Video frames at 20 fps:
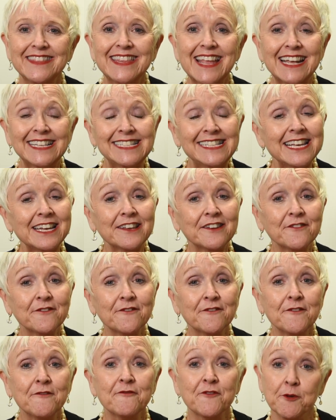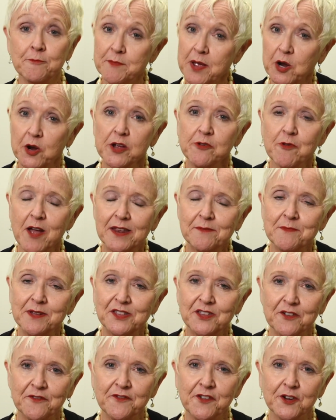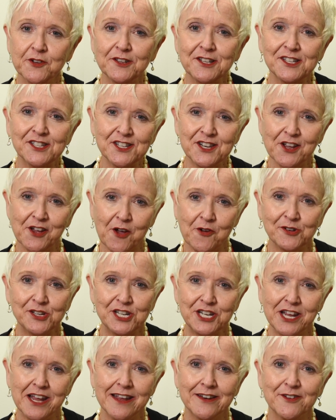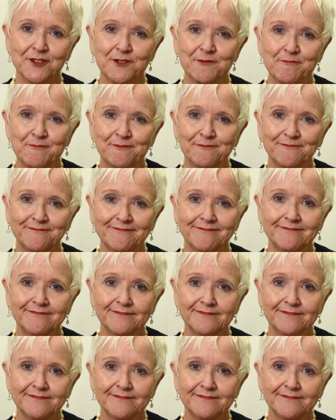That's it from Mary Redmond, the Fearless Negotiator.